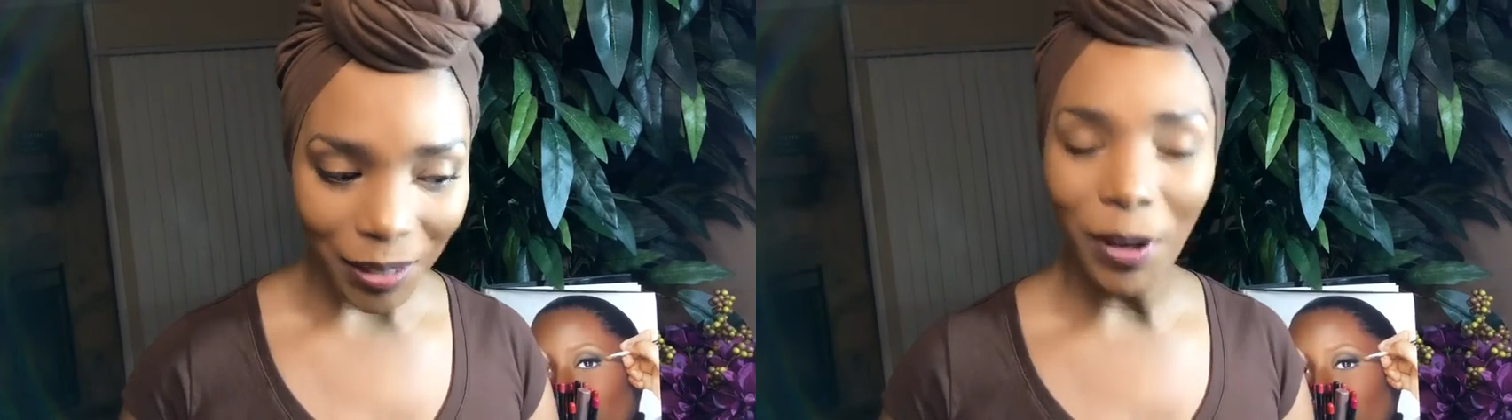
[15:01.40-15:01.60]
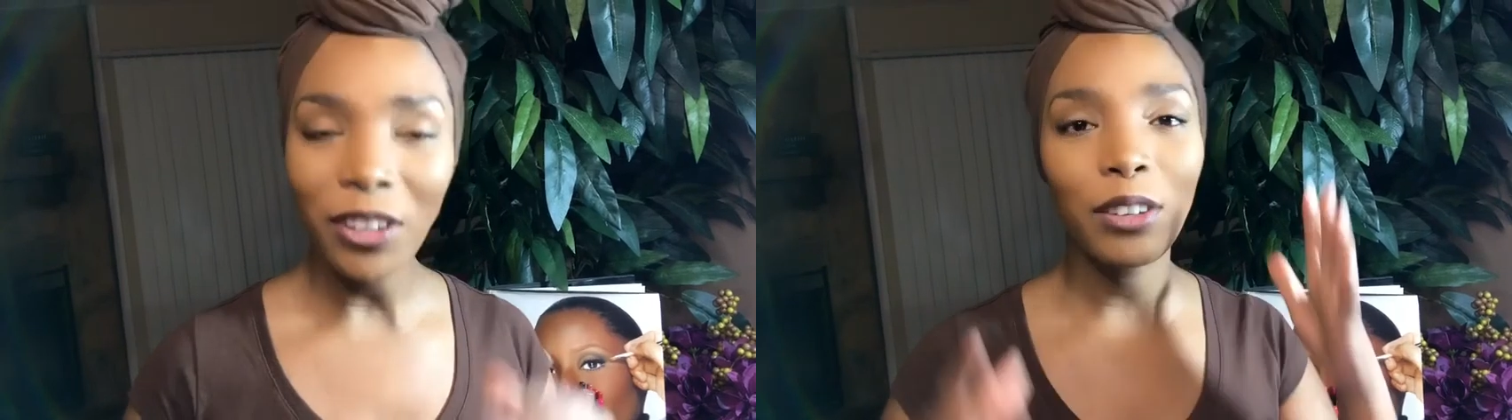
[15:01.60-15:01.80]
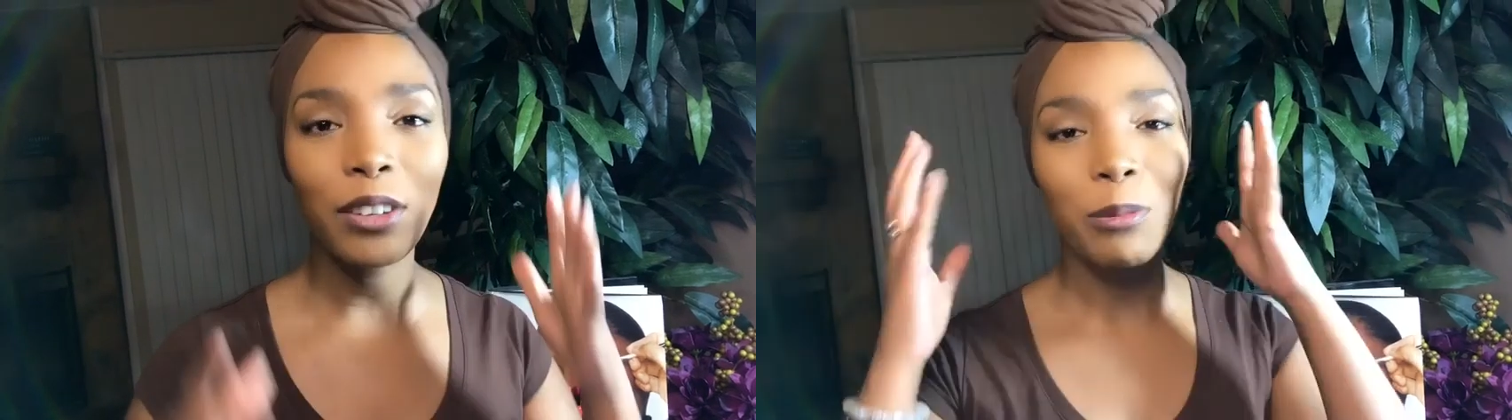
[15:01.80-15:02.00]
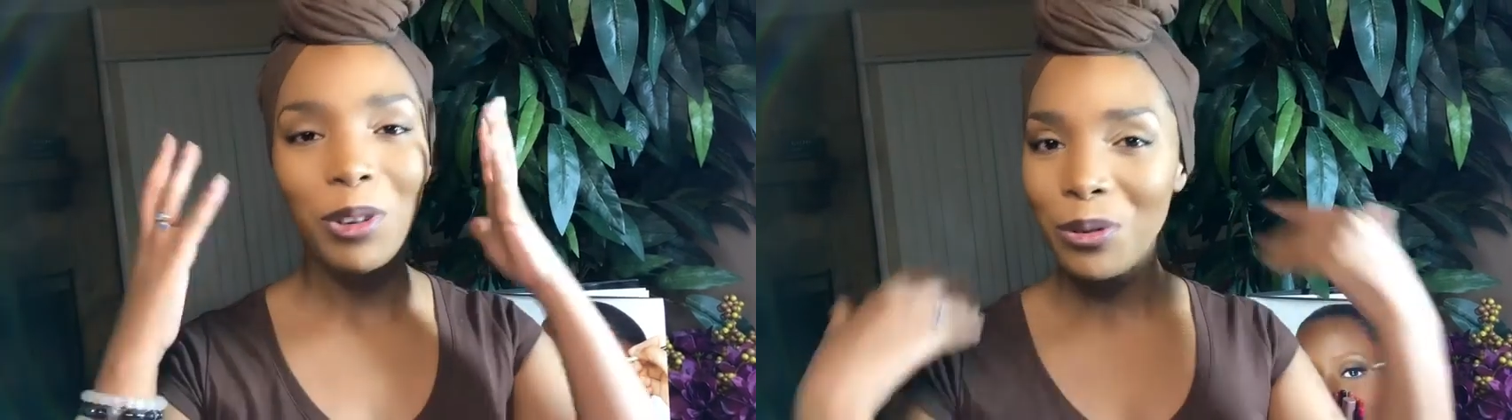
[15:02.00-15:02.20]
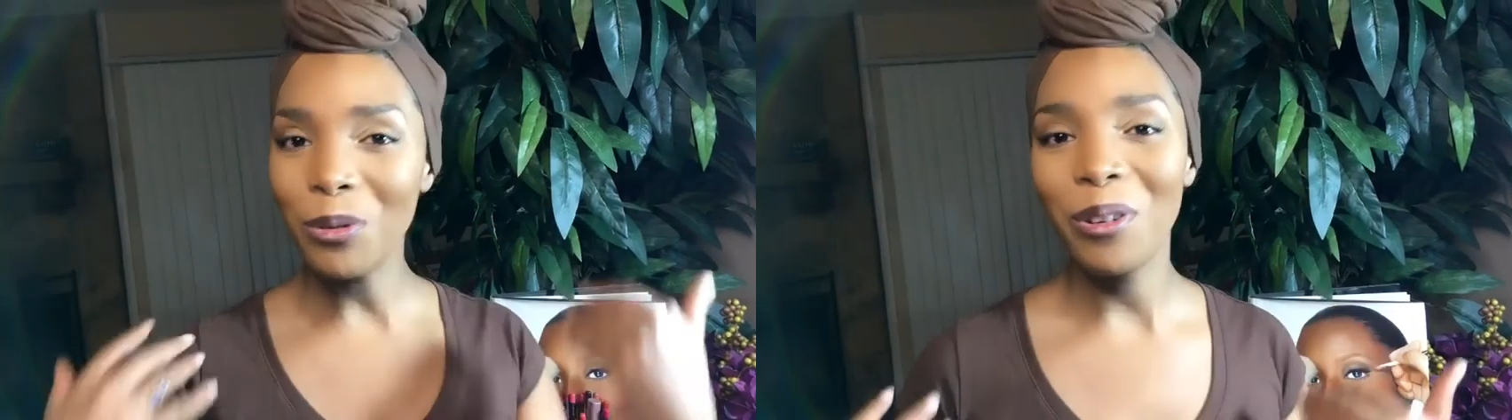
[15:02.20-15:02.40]
it, especially
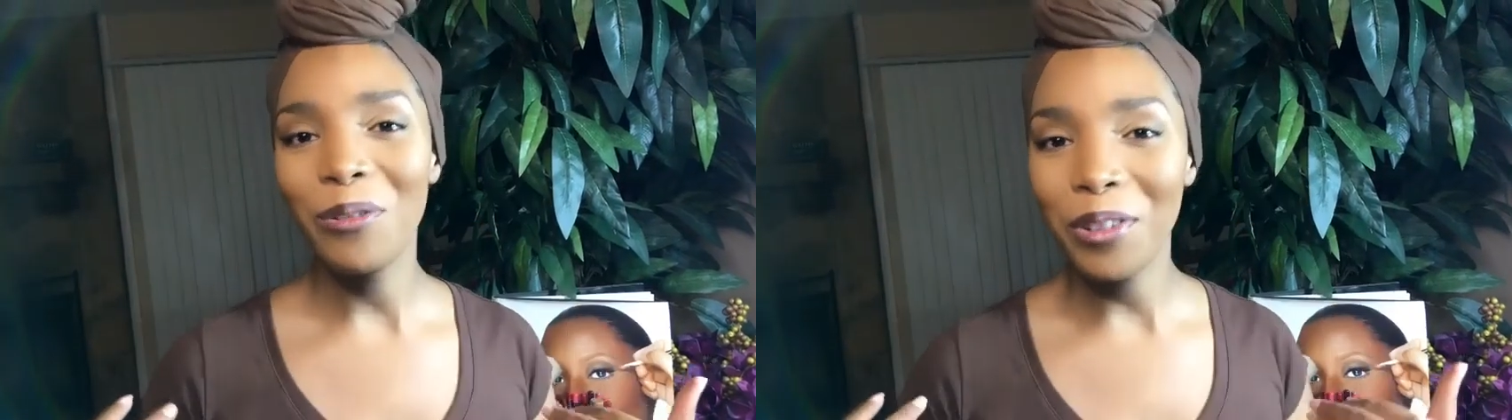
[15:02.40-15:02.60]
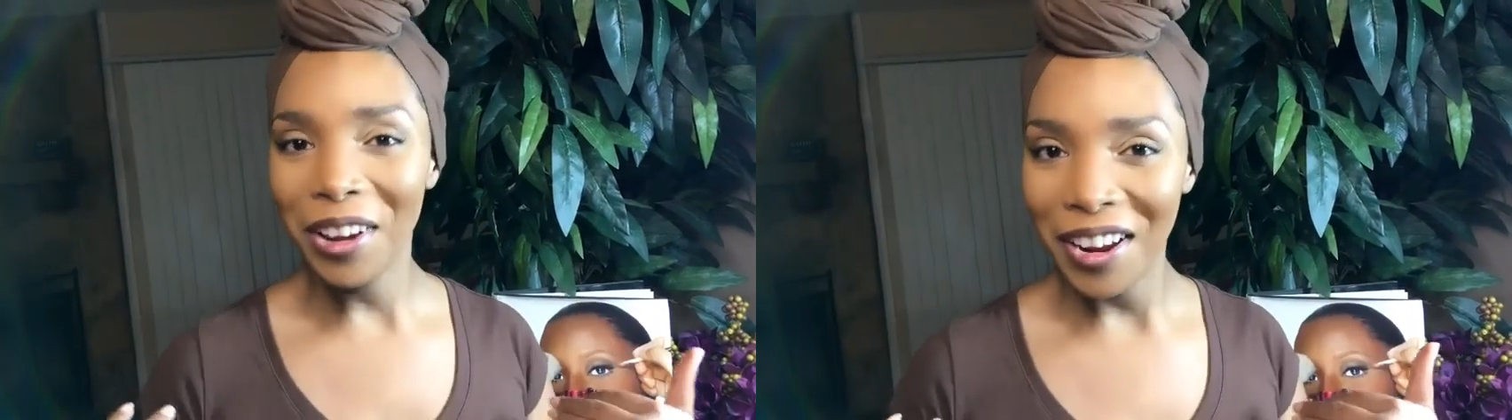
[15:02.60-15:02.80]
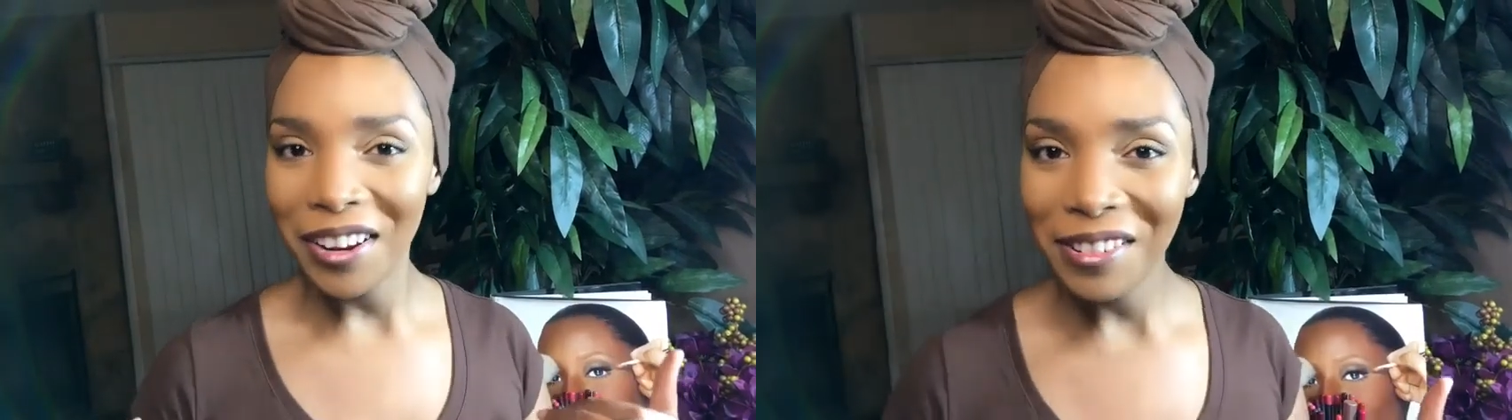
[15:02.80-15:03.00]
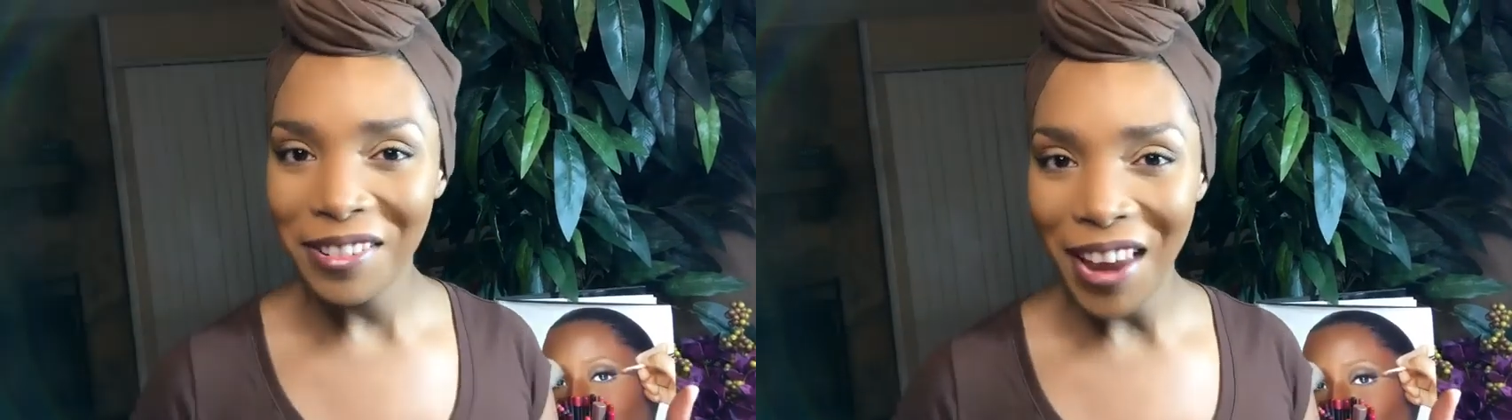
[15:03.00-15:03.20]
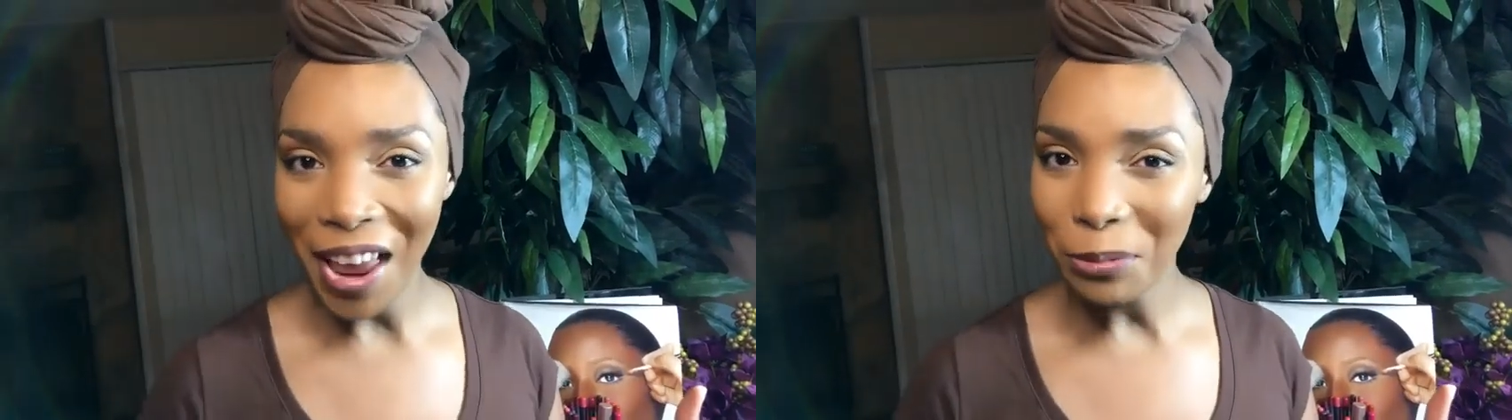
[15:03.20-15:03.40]
for when you're going for like a
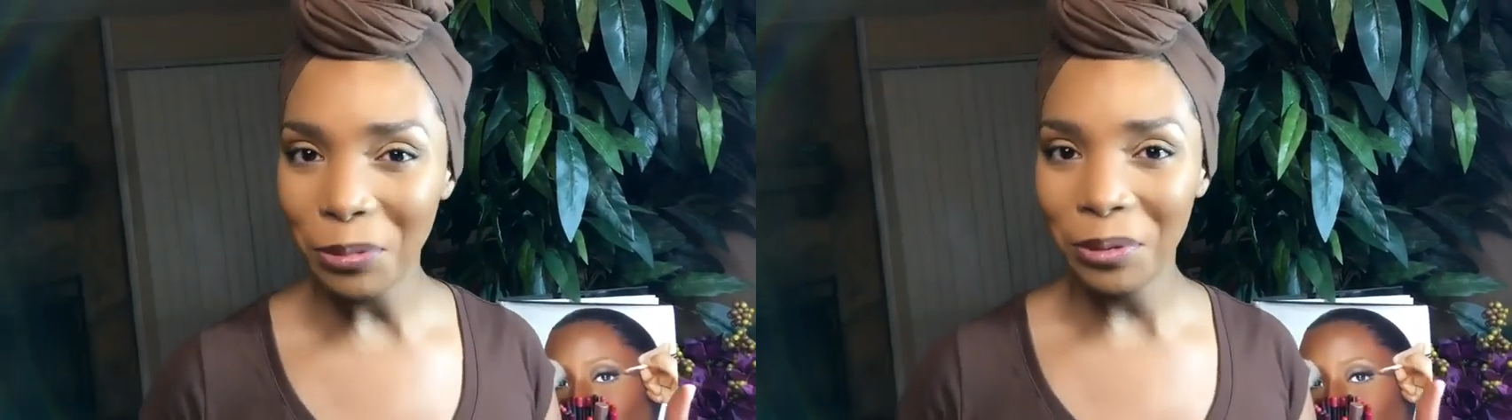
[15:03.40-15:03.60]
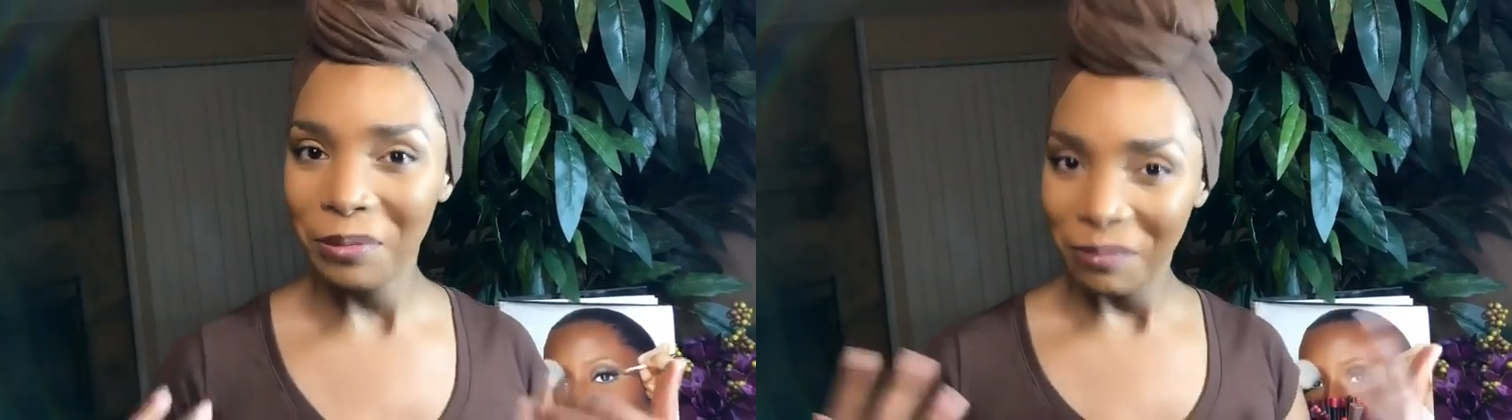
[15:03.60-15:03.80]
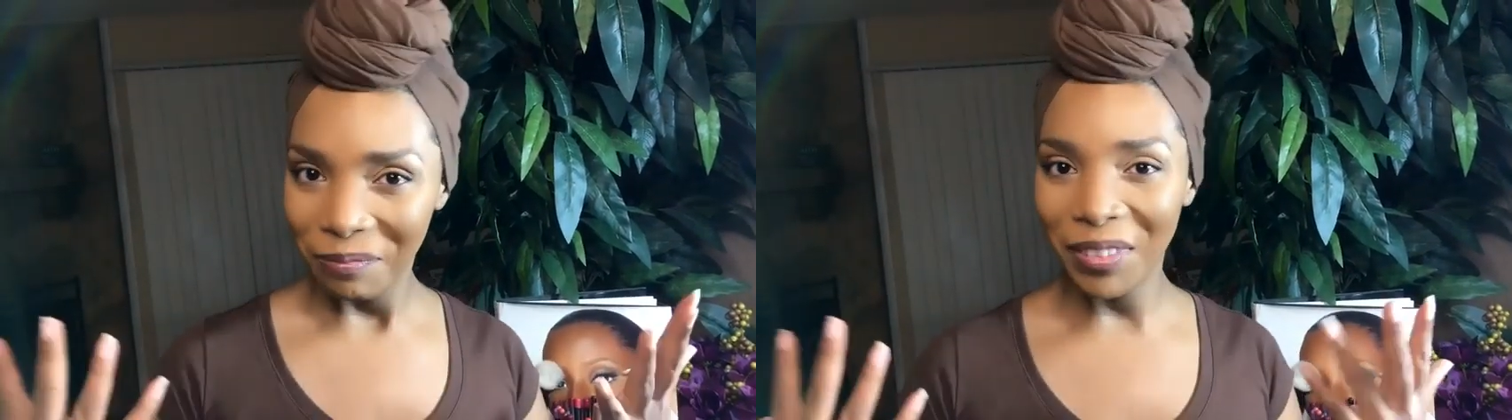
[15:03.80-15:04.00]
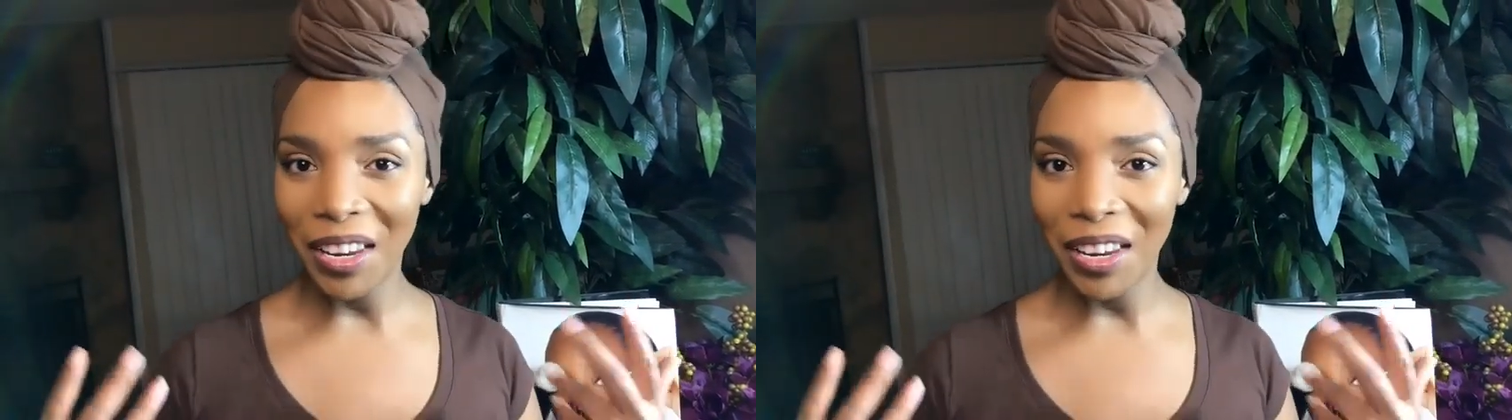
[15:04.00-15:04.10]
little natural